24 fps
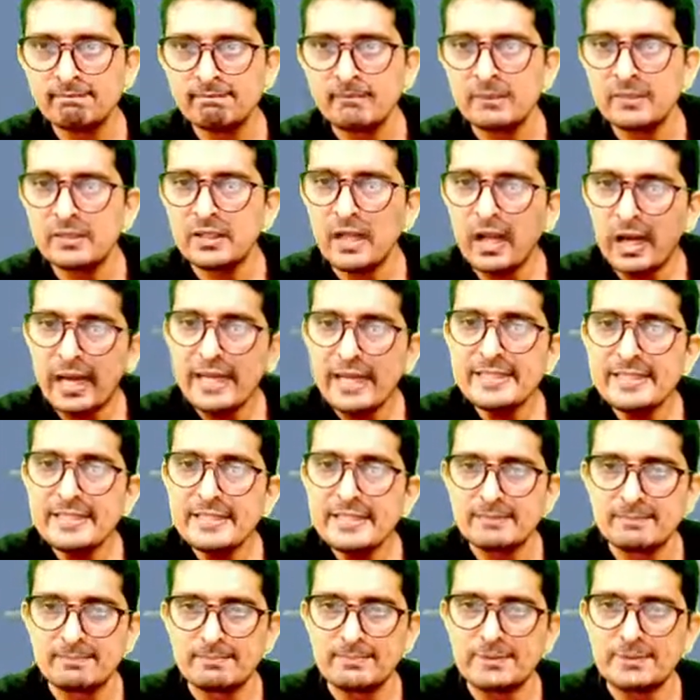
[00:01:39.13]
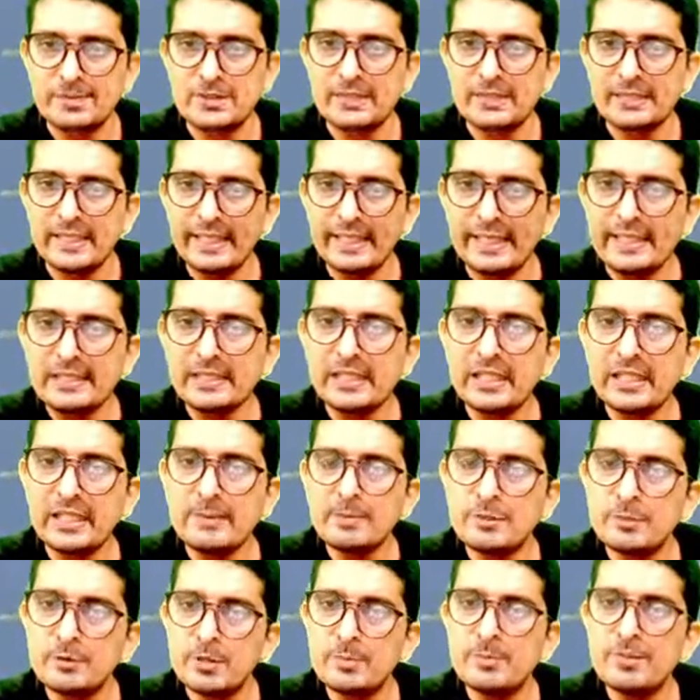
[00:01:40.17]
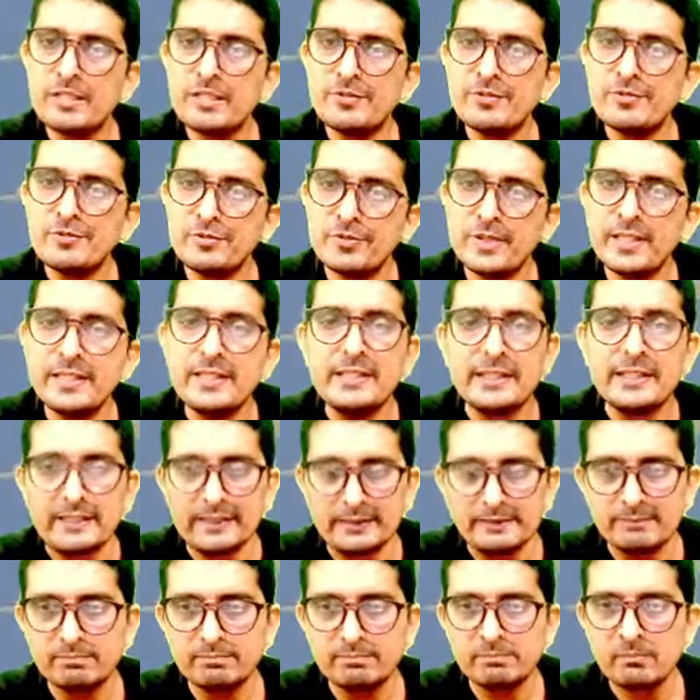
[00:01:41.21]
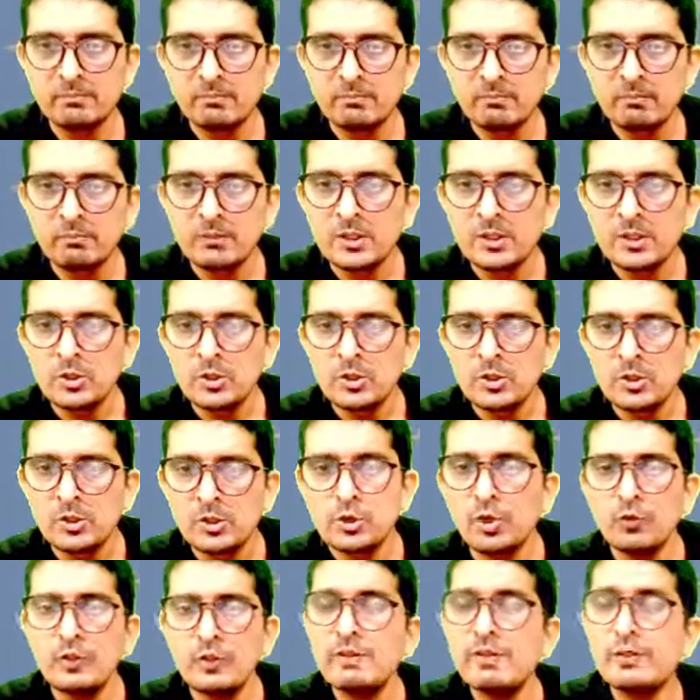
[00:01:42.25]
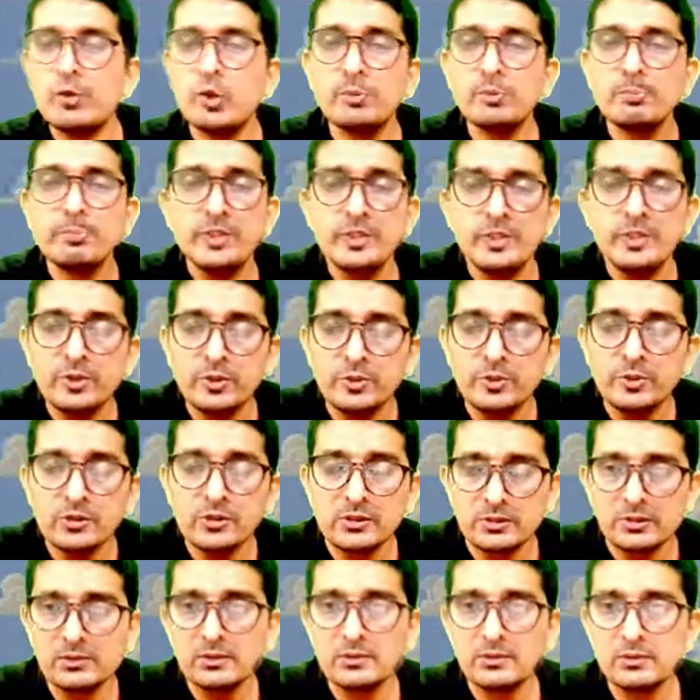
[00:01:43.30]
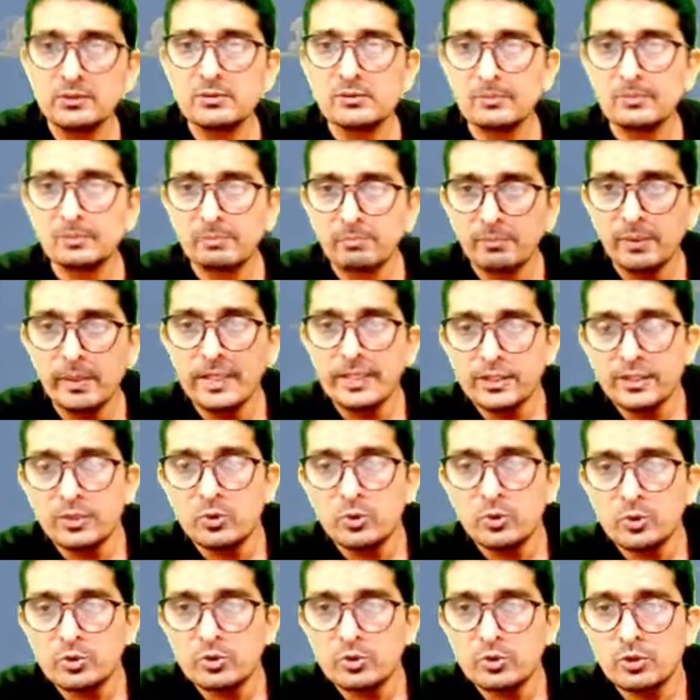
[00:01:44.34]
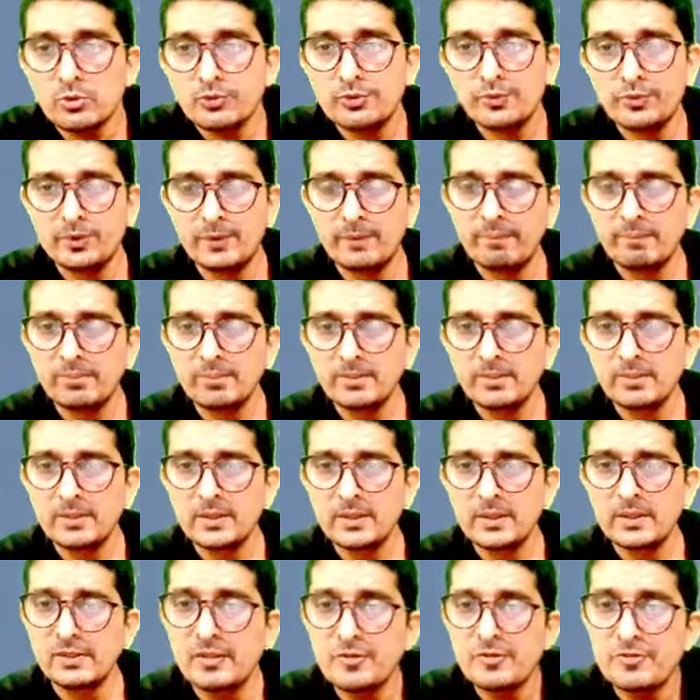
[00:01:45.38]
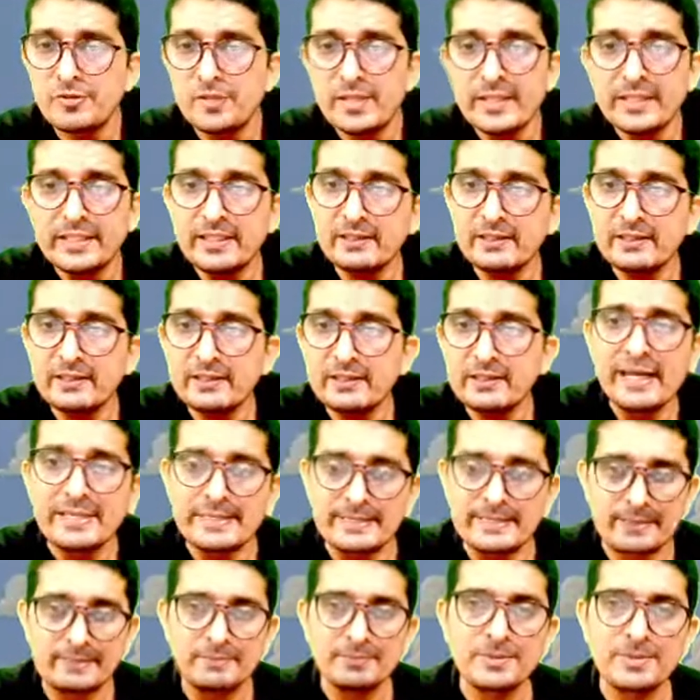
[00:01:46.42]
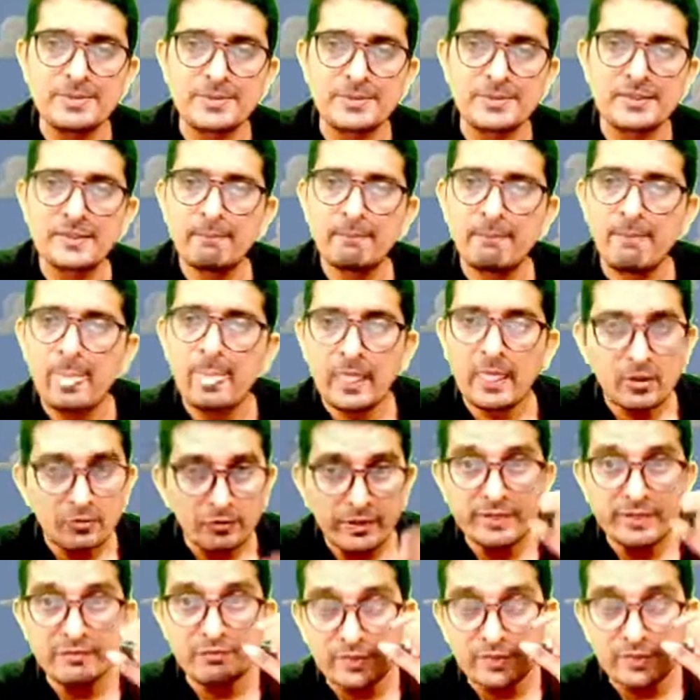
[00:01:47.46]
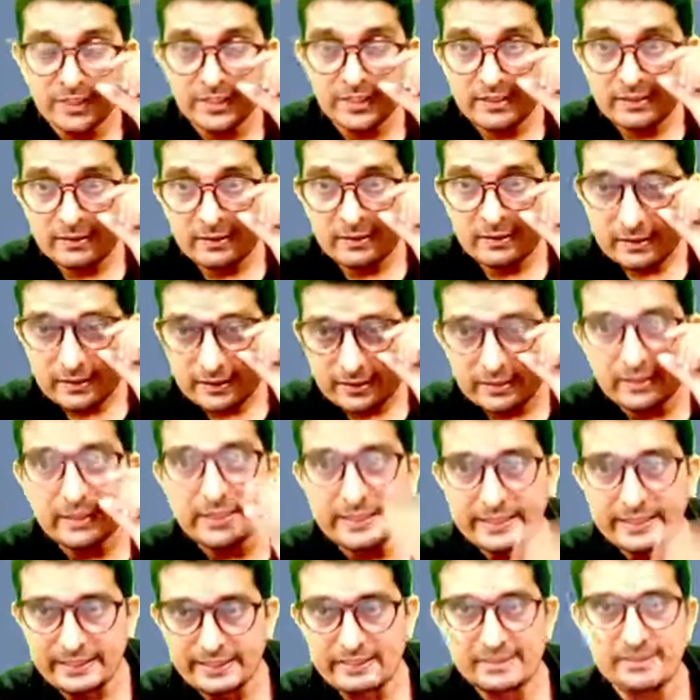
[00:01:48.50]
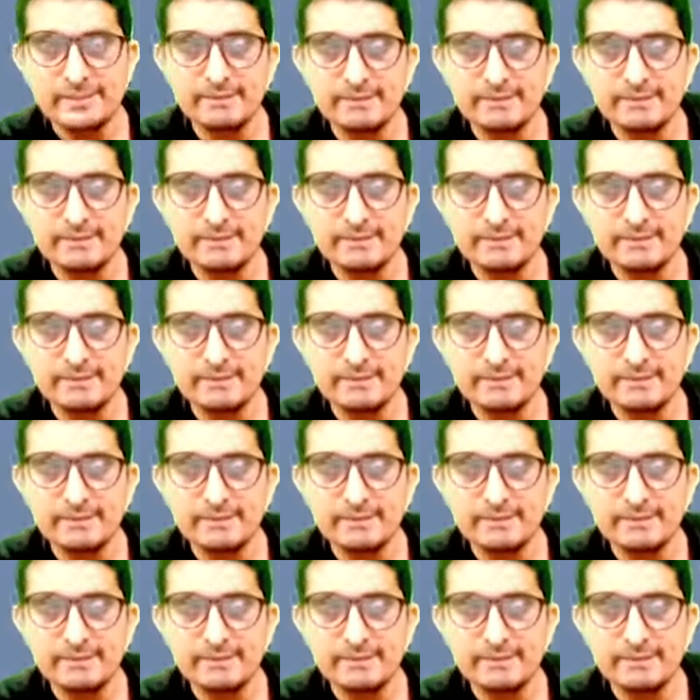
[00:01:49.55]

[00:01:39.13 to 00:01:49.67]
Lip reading: The items, the engraves will be fading, so we will not be make use of the faded items when we need it.